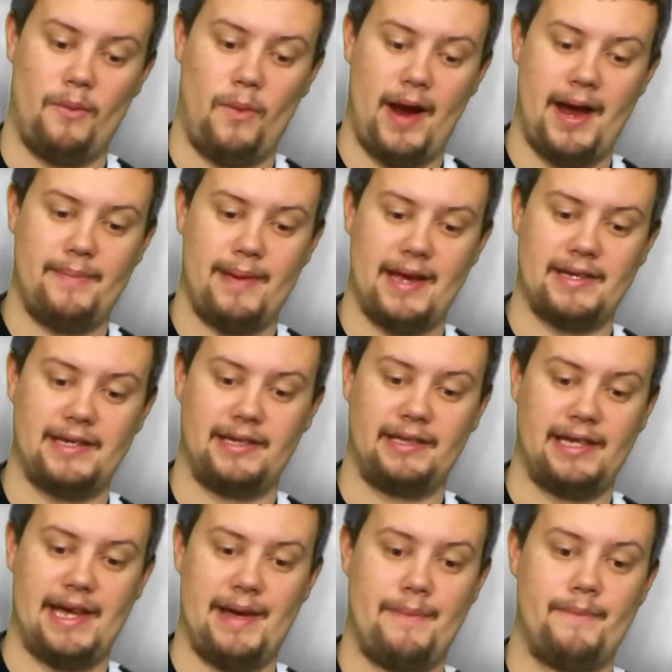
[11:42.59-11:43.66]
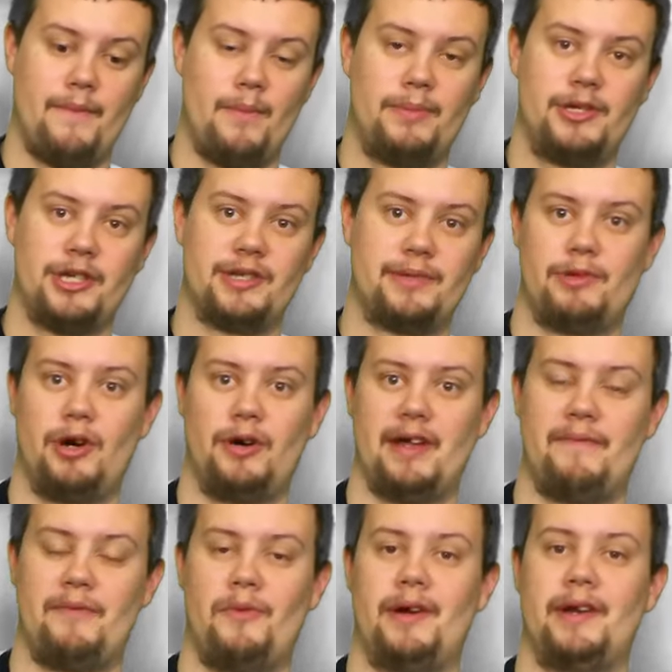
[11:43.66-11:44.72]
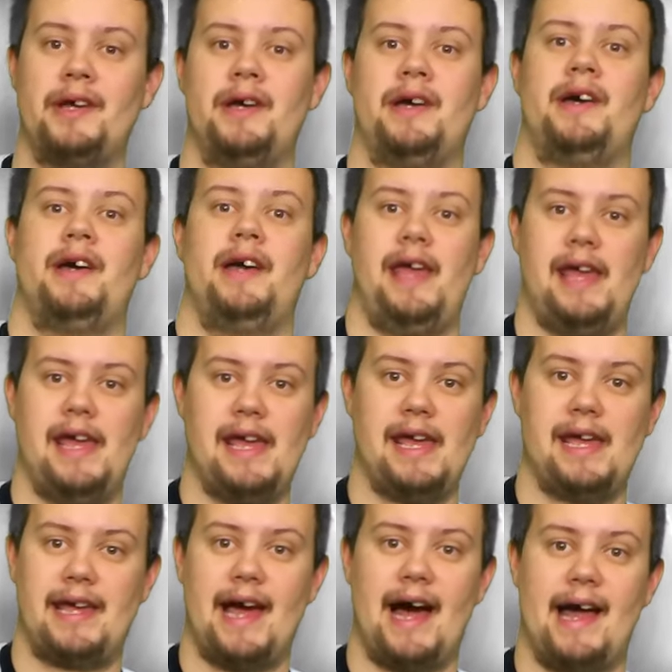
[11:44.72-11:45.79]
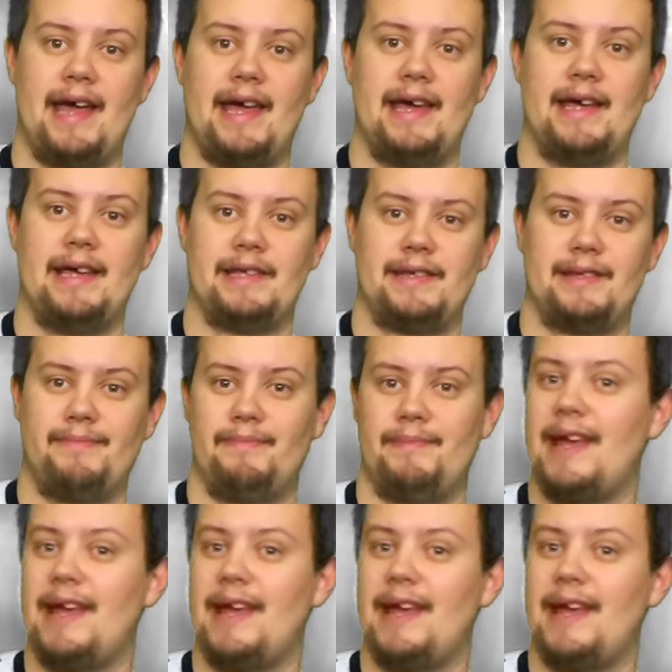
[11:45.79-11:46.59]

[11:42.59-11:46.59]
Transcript: Wade basically just told everyone he got his